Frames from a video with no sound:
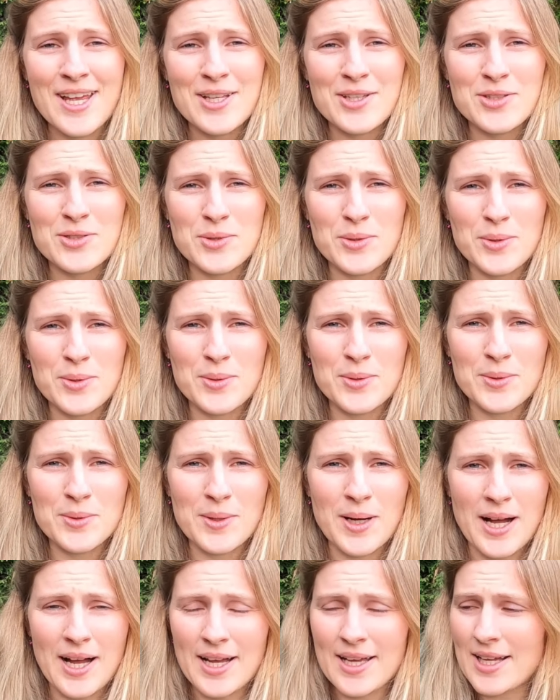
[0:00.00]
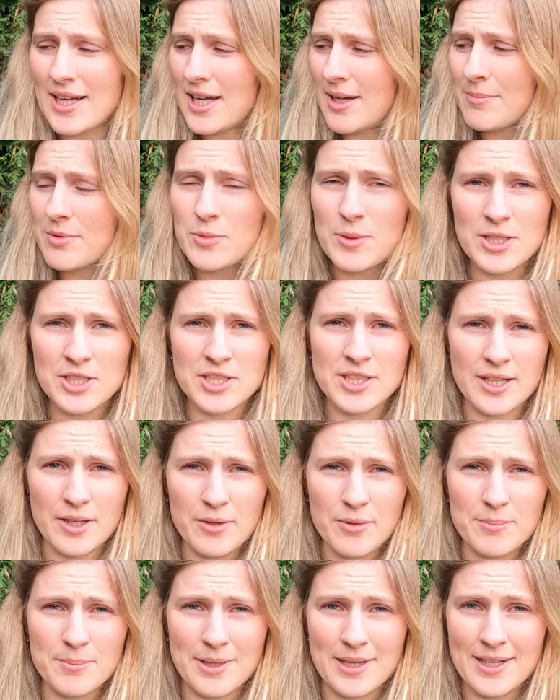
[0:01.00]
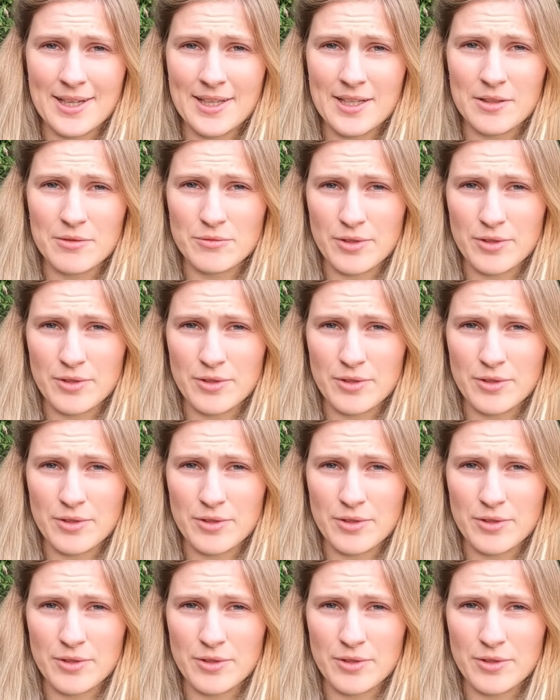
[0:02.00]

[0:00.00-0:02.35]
So I am switching out my